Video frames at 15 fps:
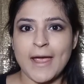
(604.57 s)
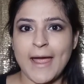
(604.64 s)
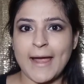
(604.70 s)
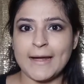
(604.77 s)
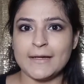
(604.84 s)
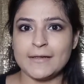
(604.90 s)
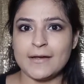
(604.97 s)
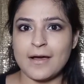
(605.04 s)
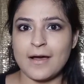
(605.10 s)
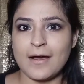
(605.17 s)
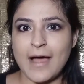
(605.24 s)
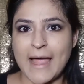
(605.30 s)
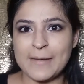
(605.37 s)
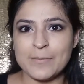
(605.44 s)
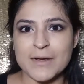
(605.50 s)
and
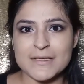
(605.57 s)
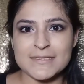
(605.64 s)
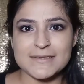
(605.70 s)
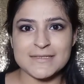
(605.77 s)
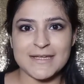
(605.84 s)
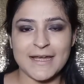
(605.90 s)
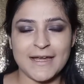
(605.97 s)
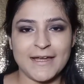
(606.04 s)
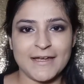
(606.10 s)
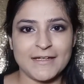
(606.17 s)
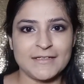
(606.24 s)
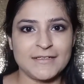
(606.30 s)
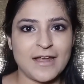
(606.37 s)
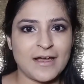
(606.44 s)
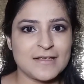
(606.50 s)
I must say
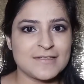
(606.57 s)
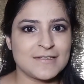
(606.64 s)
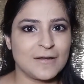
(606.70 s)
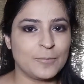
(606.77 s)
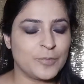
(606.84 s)
it does